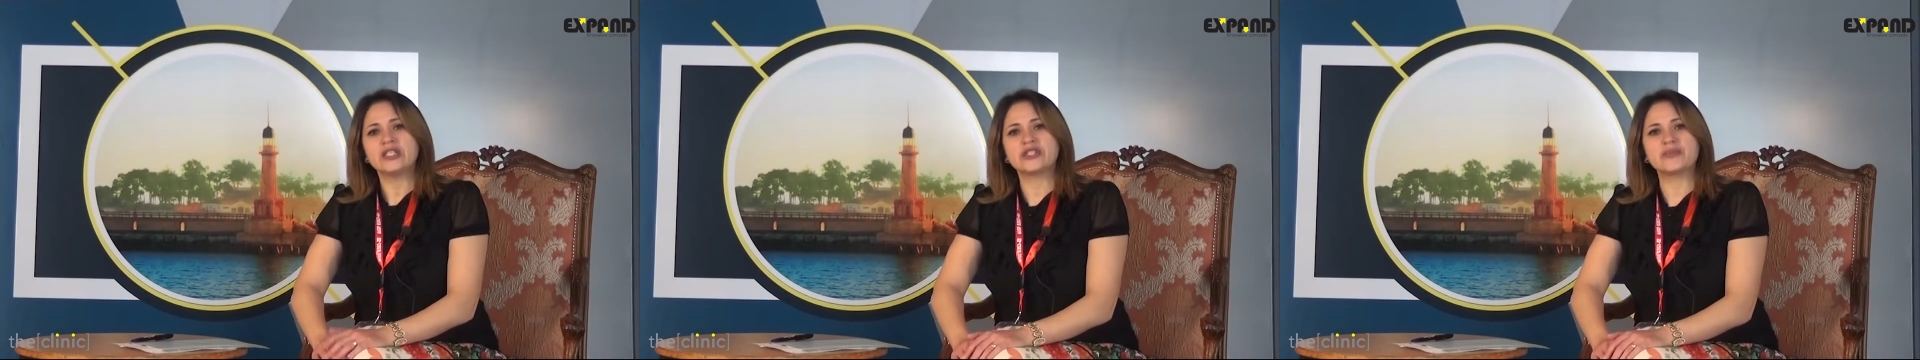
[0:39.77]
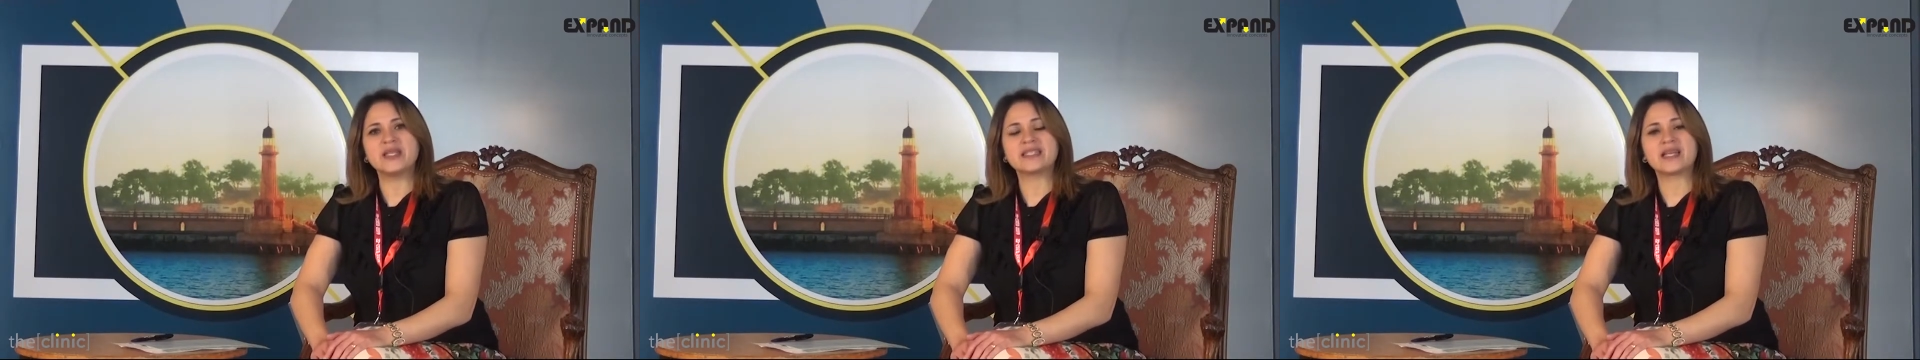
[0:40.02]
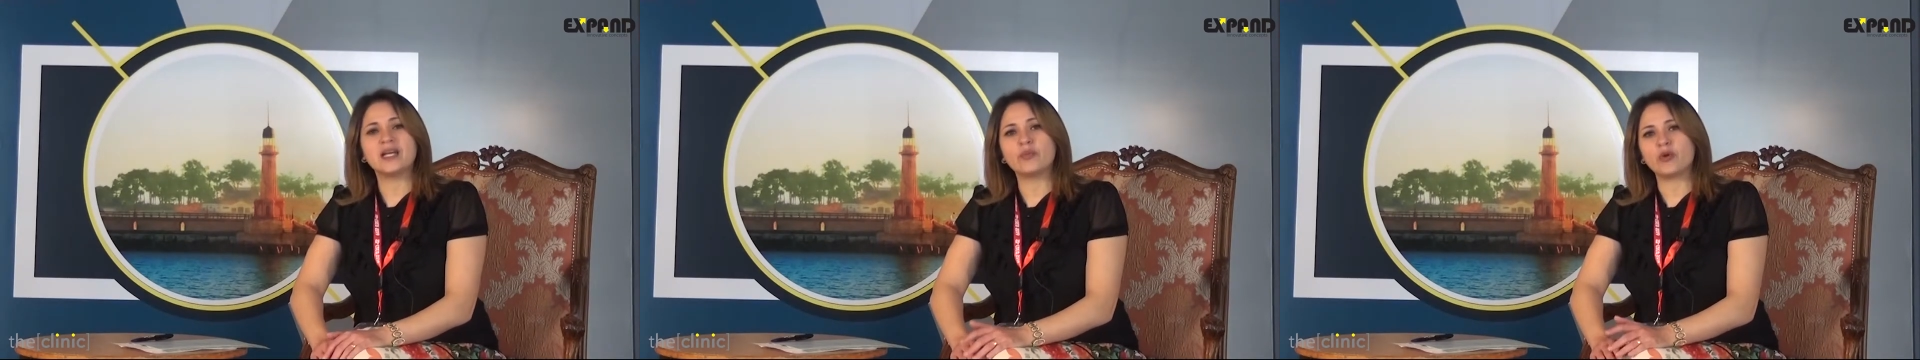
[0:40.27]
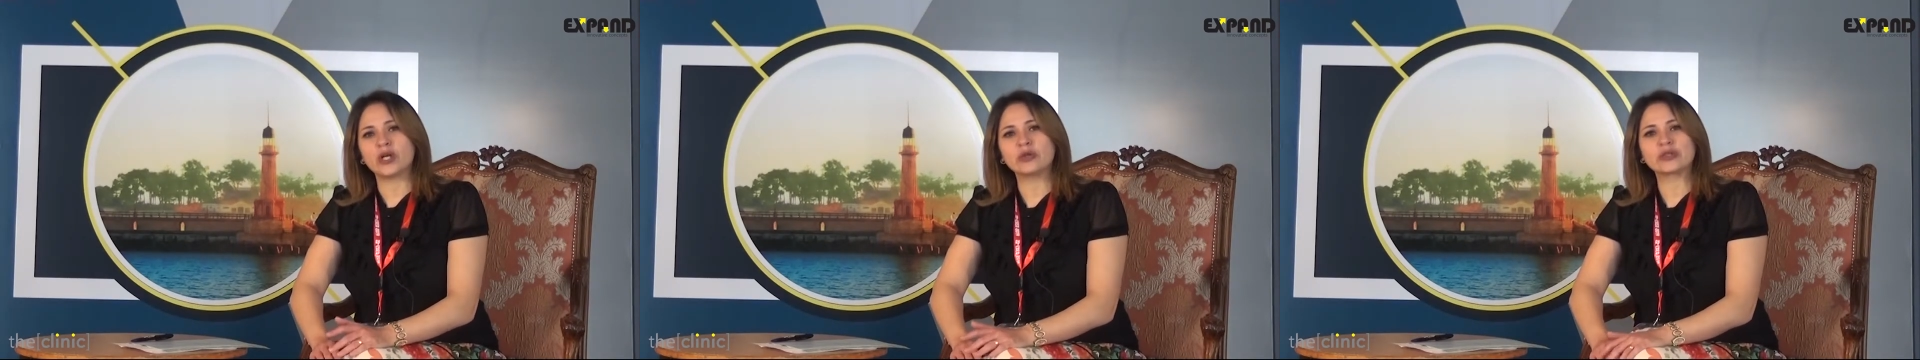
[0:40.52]
to be
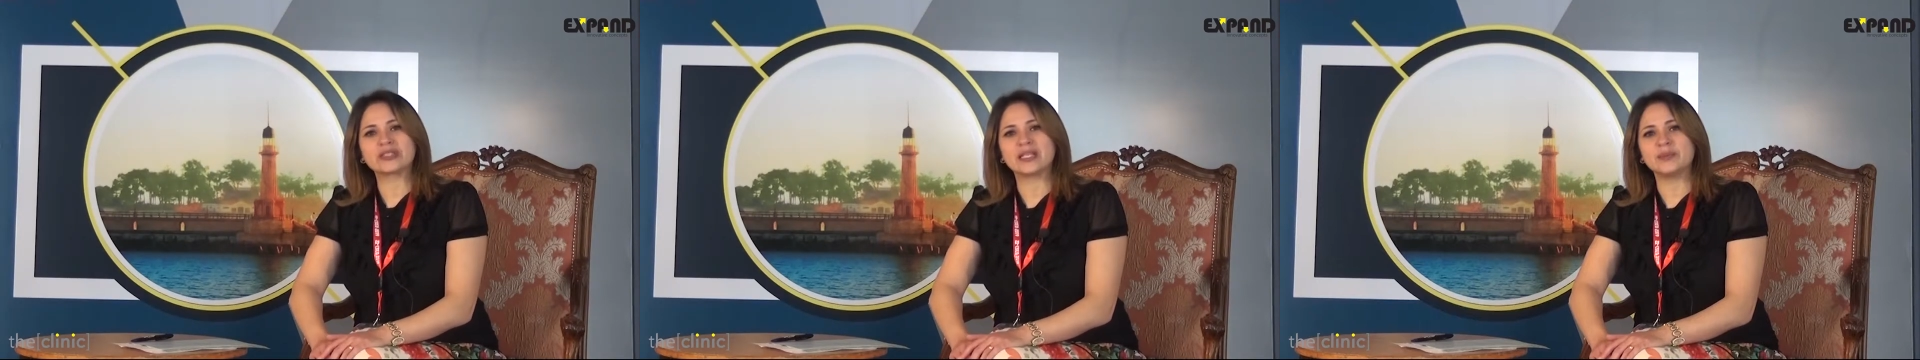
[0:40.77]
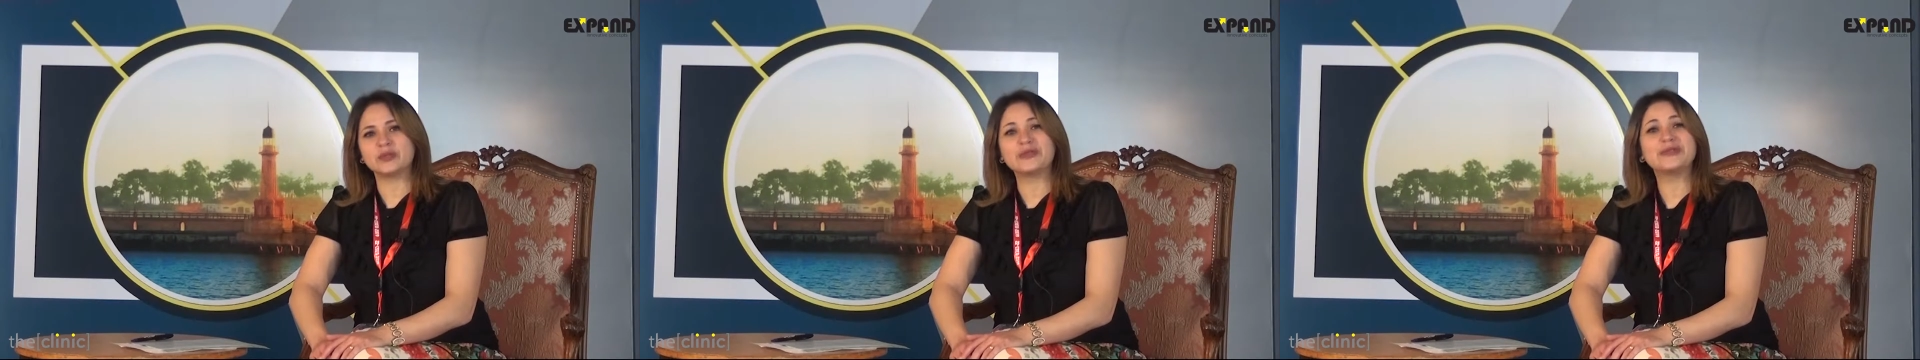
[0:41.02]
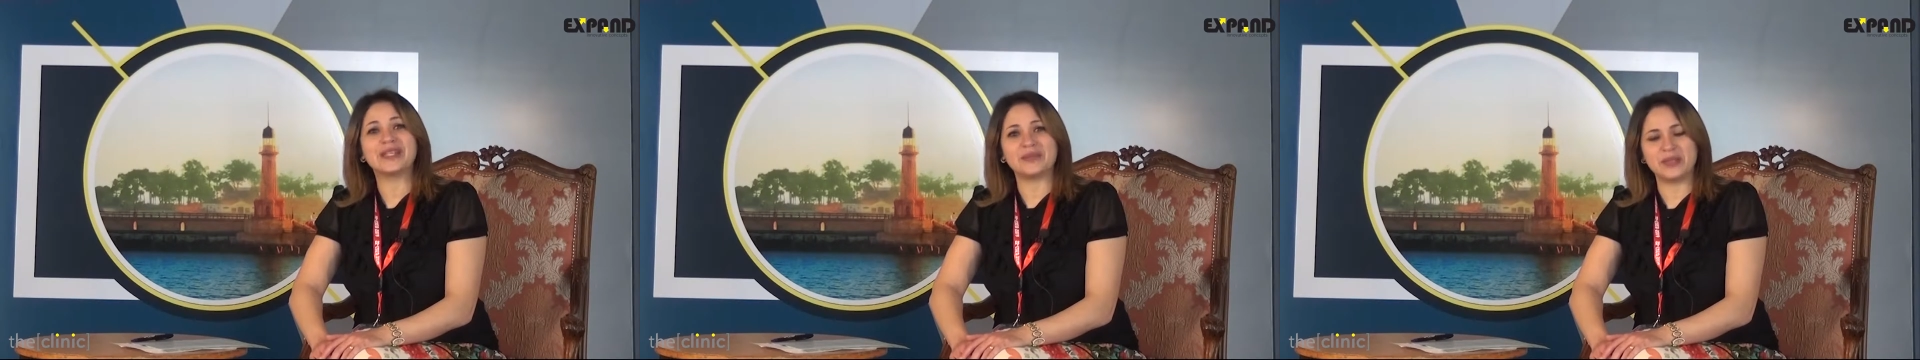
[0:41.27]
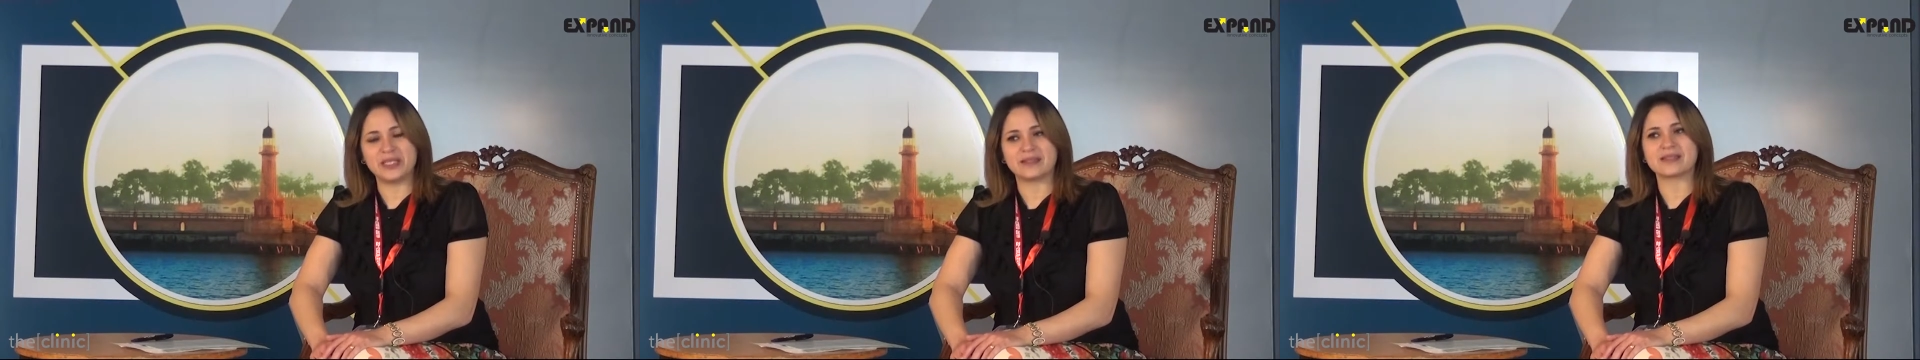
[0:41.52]
type 1 or type 2
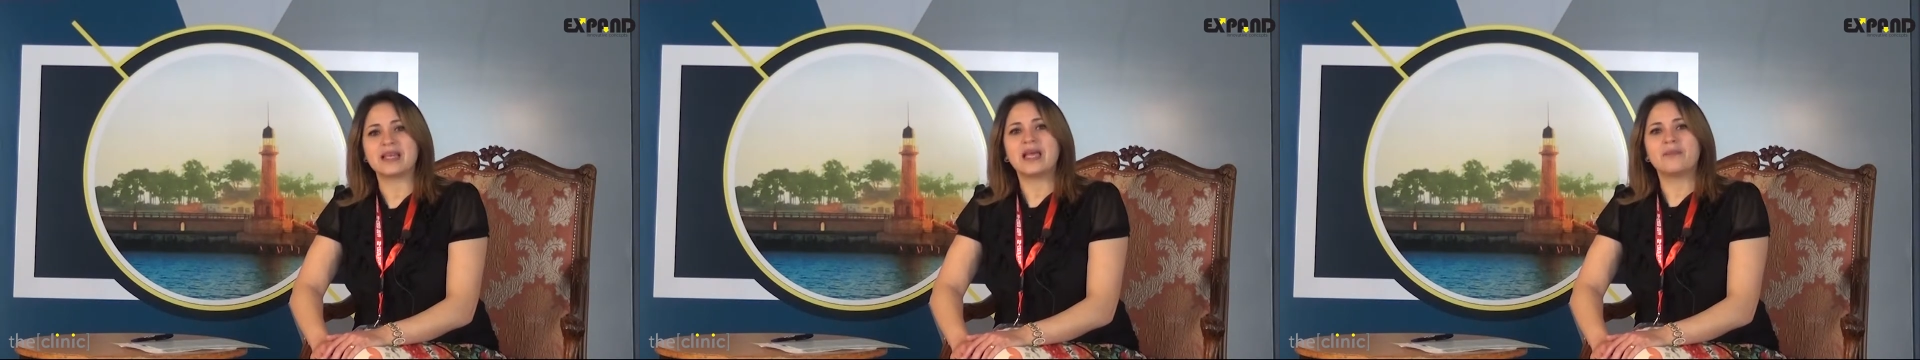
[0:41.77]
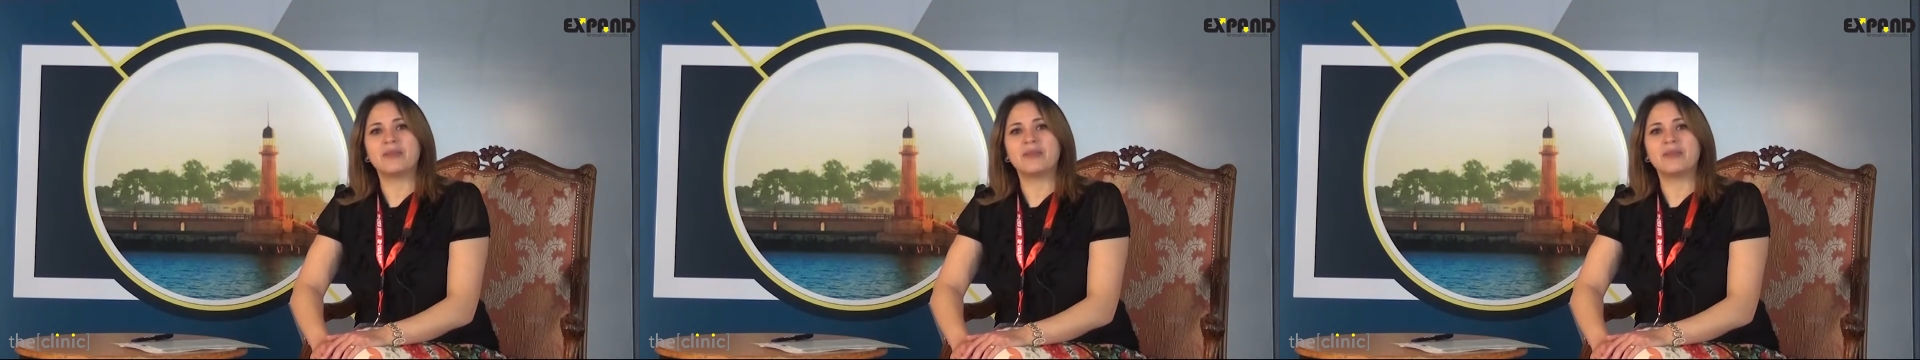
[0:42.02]
diabetes,